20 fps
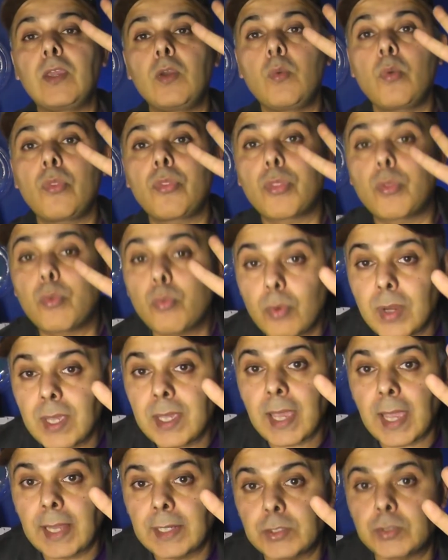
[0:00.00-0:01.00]
3
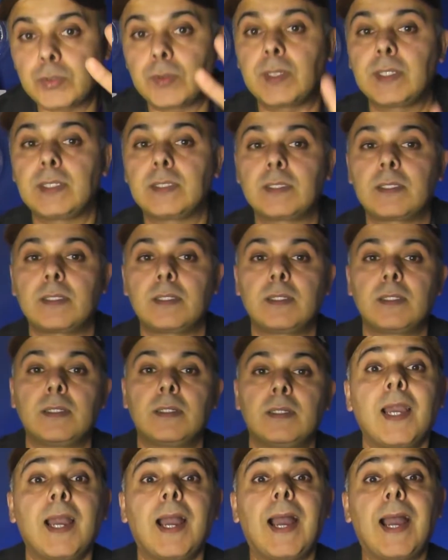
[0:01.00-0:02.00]
entries.
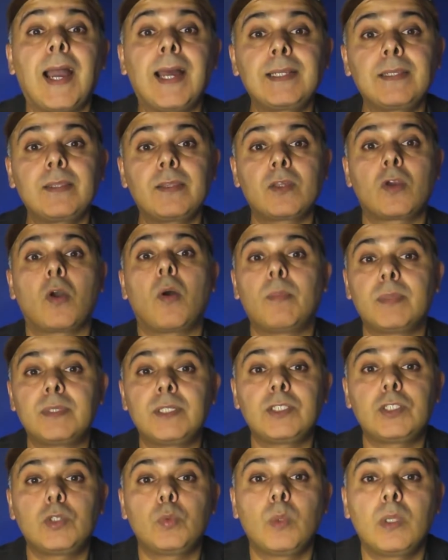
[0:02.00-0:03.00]
And the
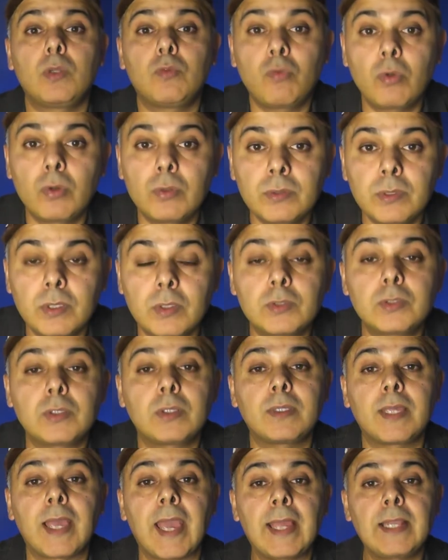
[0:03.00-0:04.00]
competition will run until
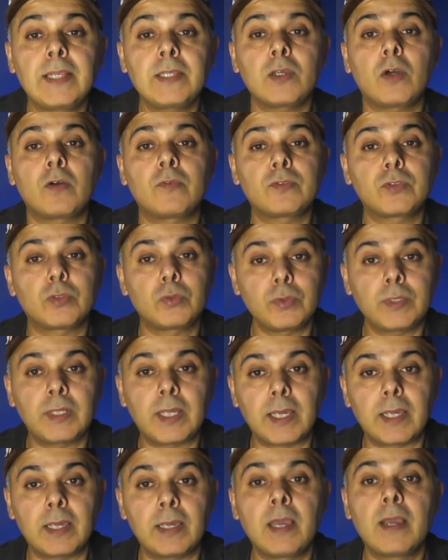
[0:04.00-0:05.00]
the end of
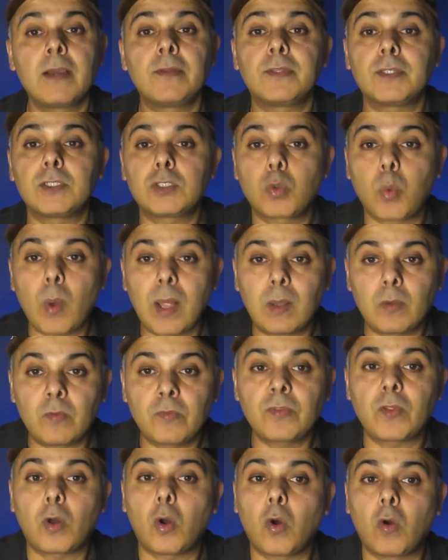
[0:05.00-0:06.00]
Sunday, the
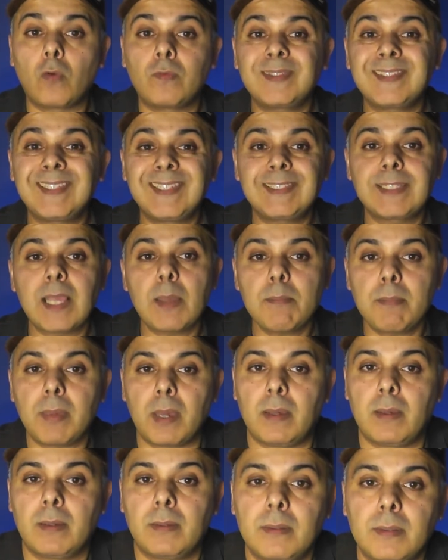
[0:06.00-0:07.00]
12th of December.
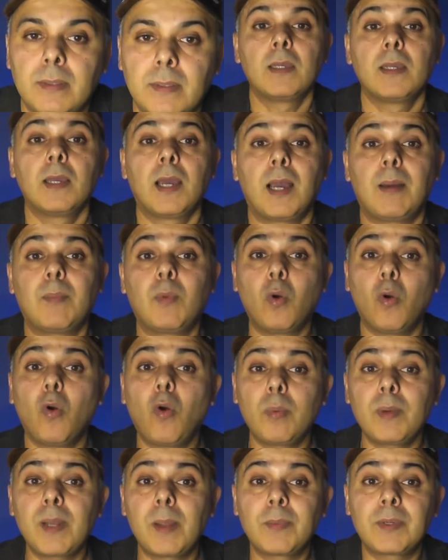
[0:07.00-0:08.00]
I'm
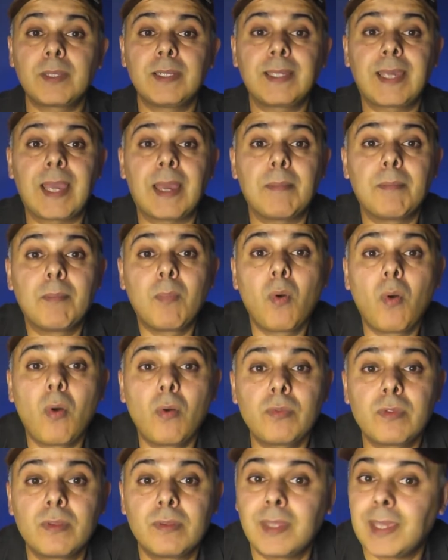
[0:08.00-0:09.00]
hoping I'm going to get more
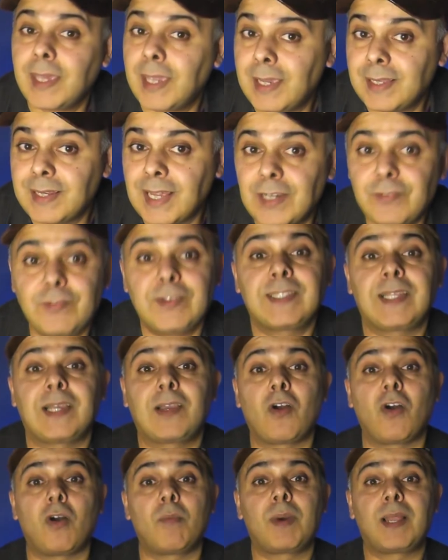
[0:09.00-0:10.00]
than the 8 entries I
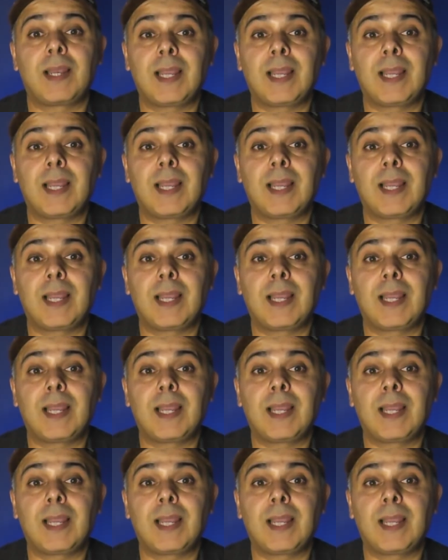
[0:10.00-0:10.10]
got on my